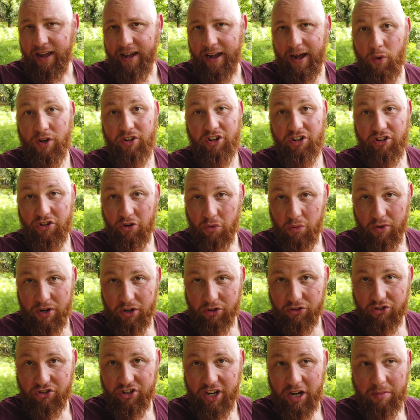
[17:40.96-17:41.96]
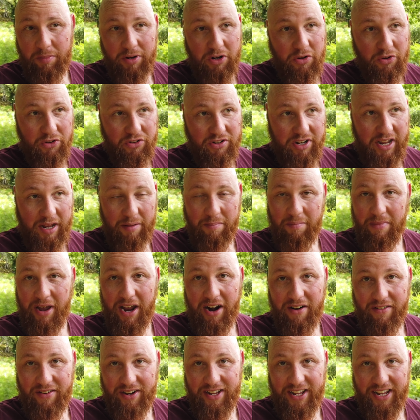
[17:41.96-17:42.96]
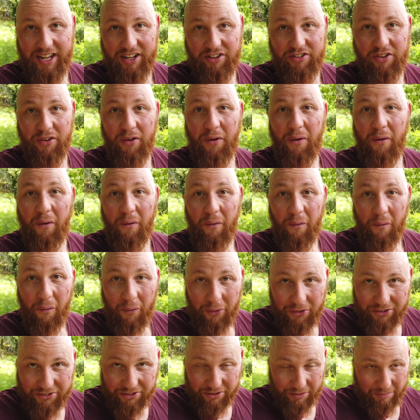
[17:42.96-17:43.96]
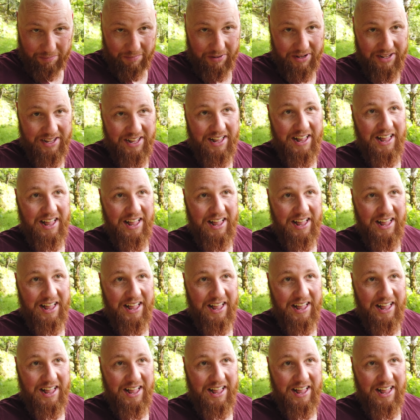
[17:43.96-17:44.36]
which is a real shame because Kenmare is awesome.